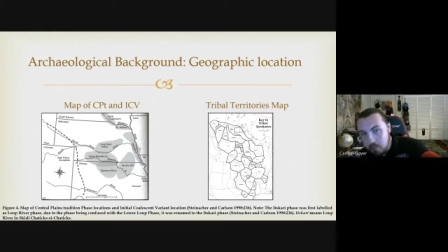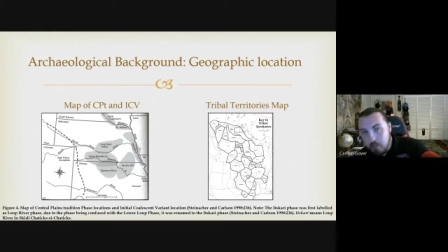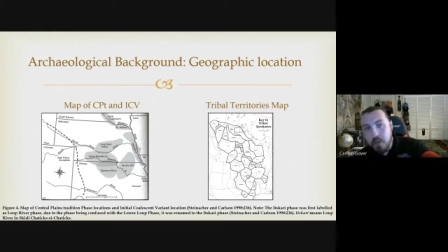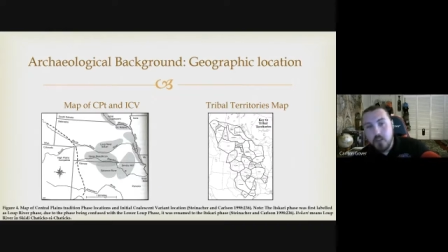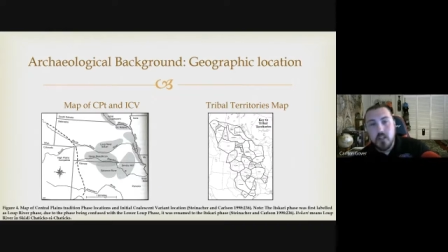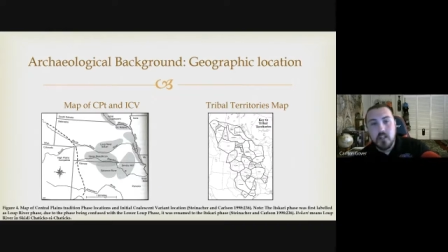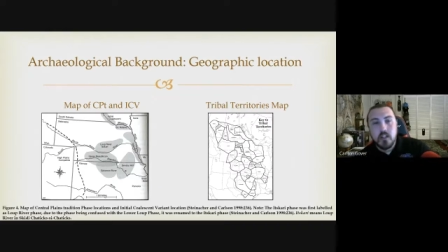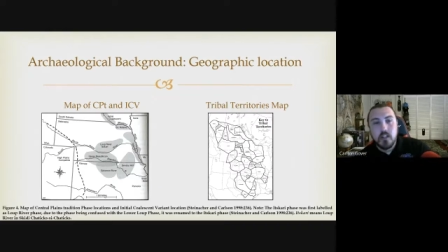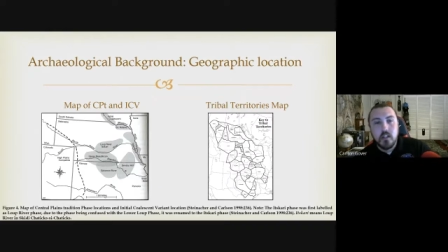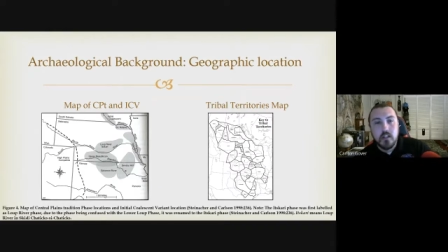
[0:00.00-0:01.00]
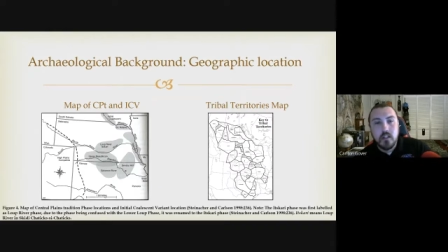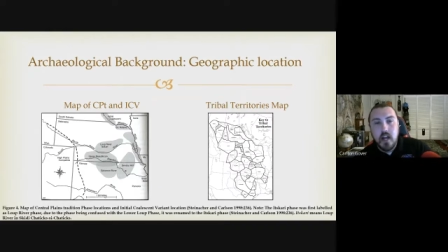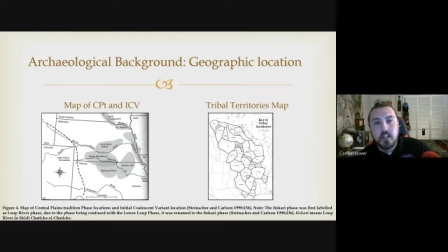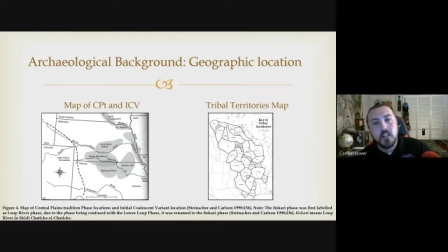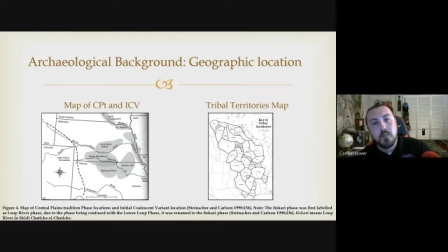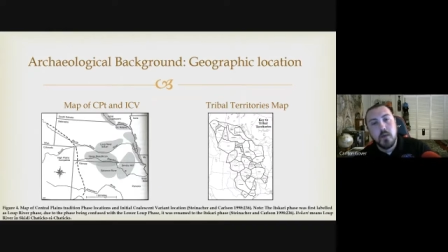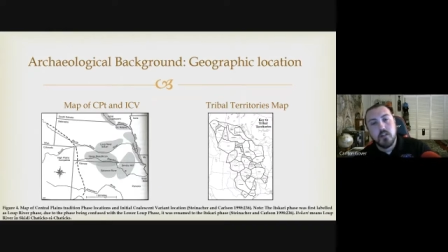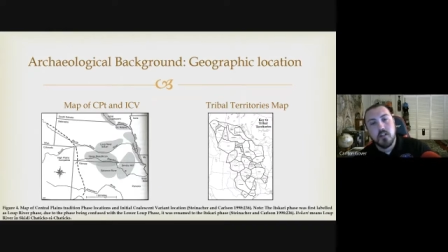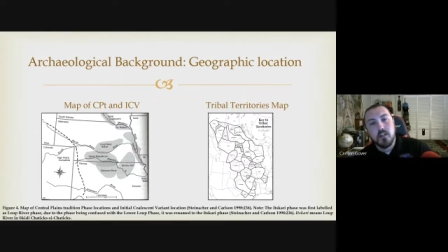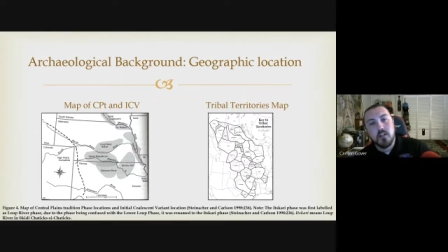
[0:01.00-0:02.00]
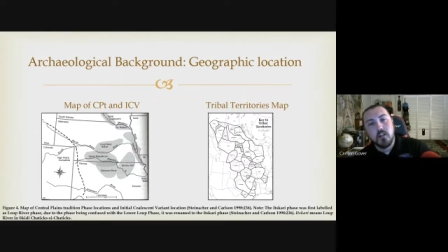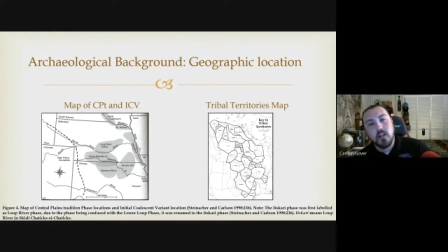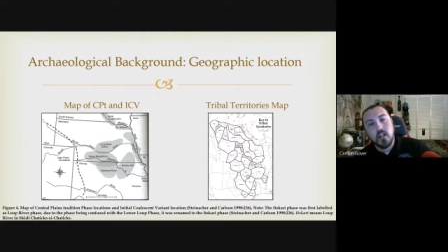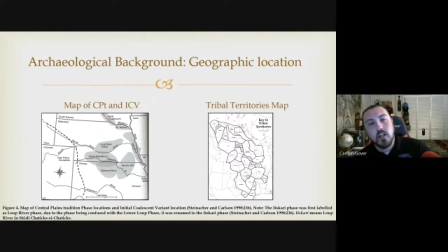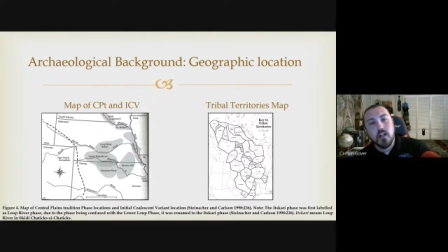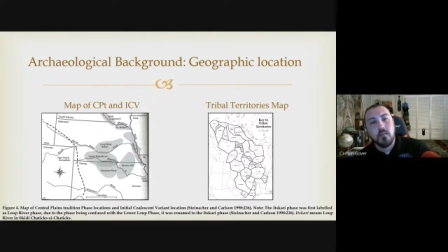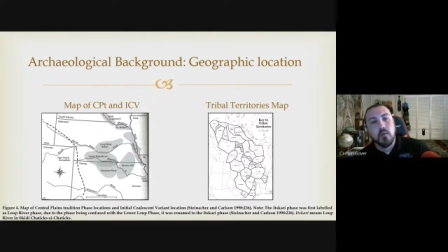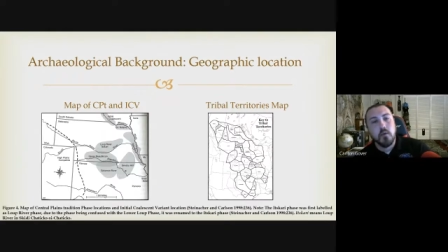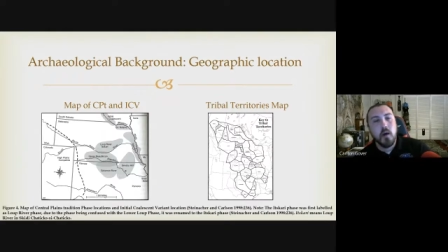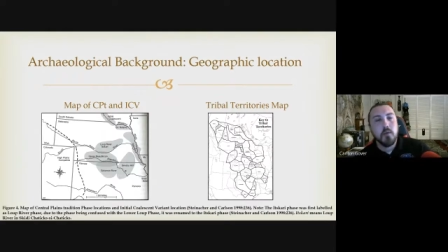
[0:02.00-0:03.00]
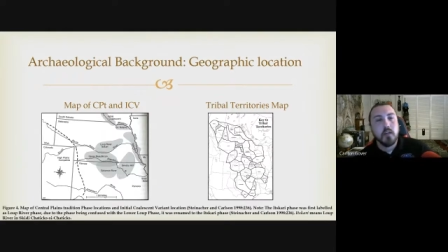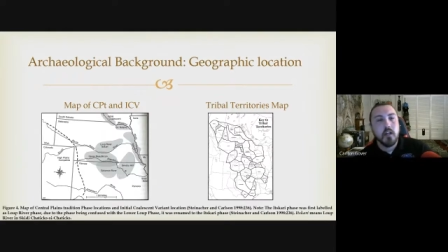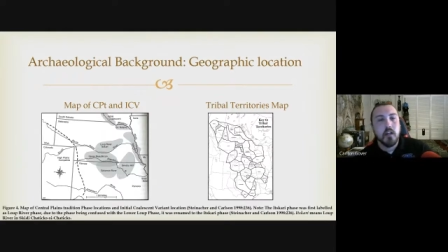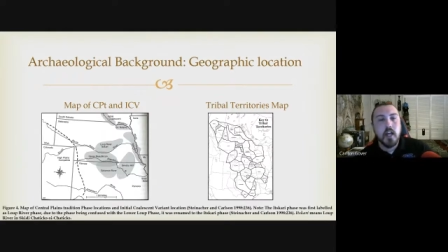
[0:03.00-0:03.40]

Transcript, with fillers: but these these sites, especially Itskari and Upper Republican,